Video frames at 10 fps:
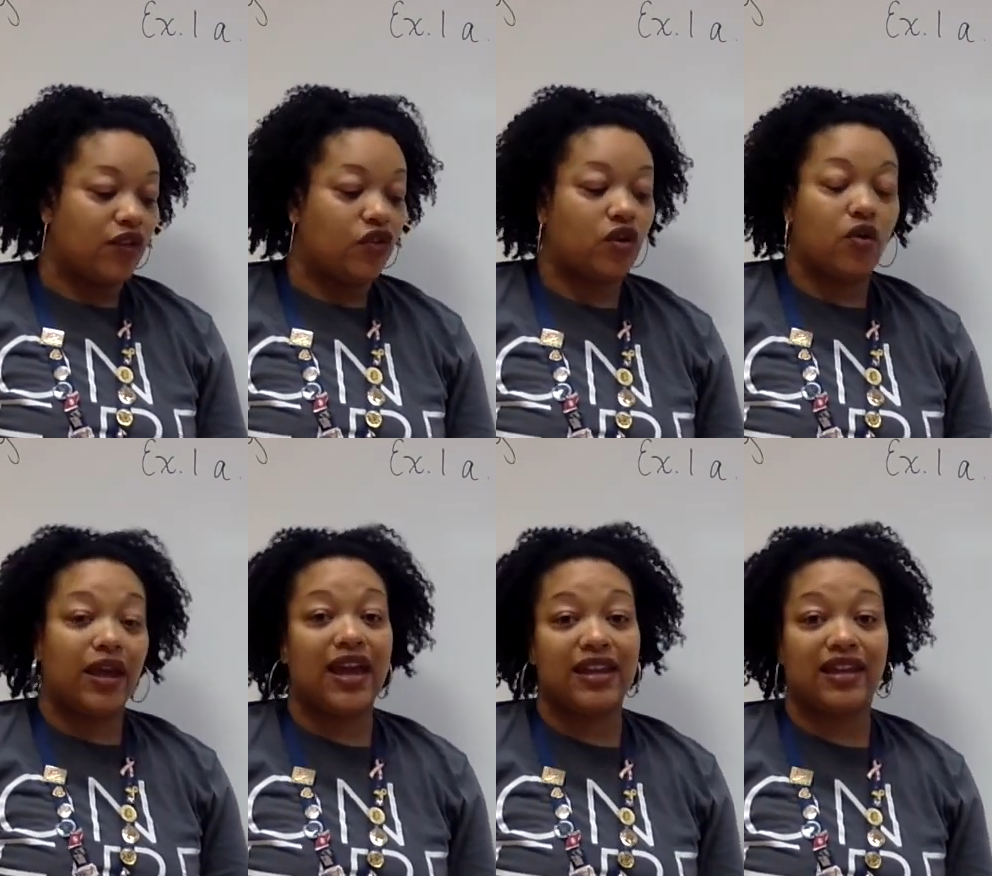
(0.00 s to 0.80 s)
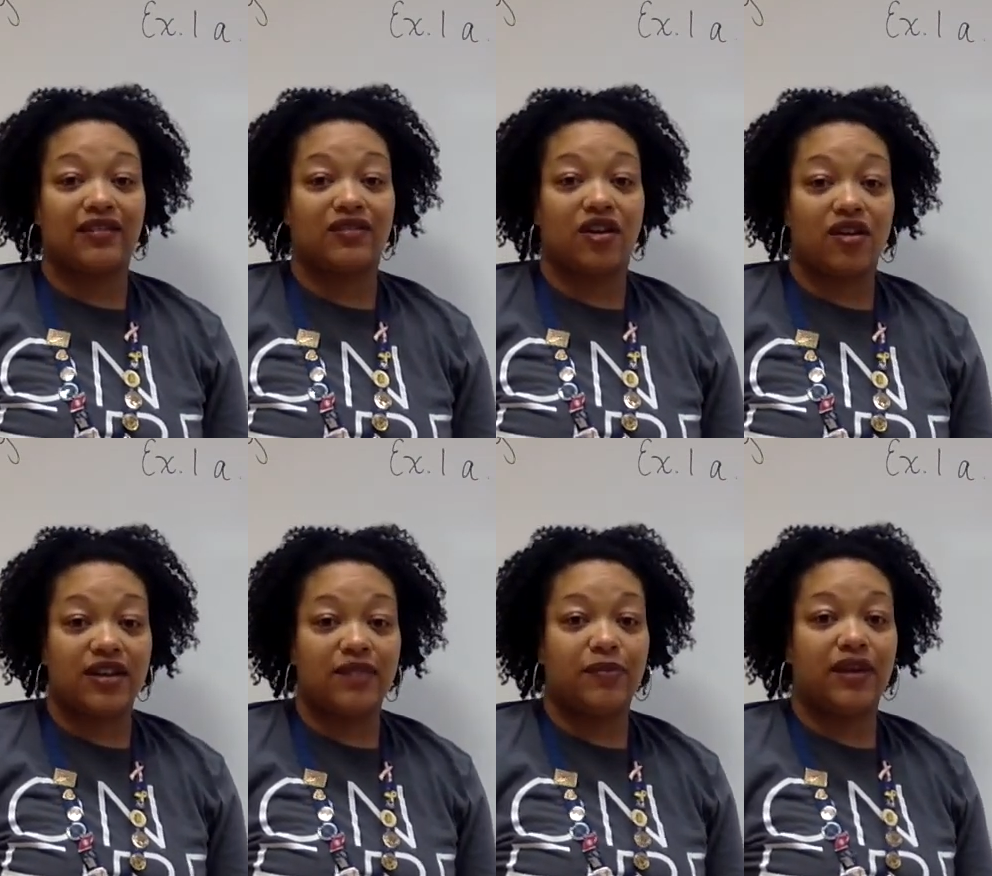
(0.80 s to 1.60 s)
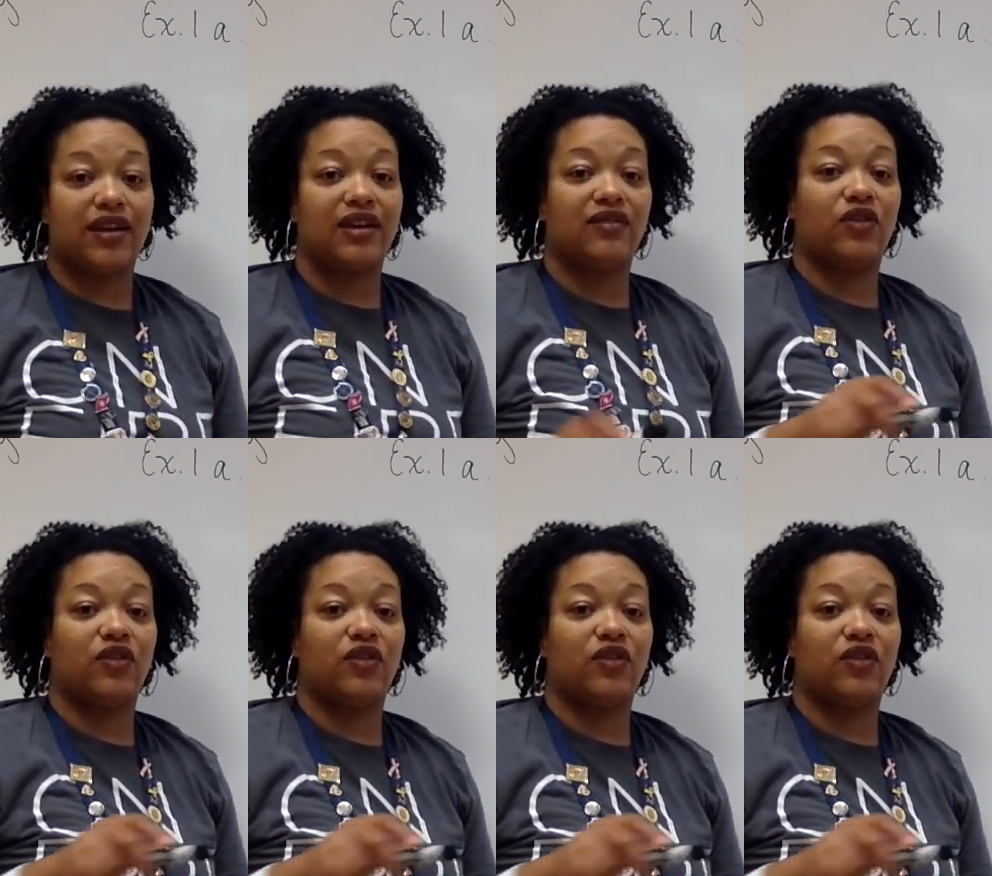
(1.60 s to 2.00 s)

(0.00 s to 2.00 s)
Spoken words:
You go ahead and get started because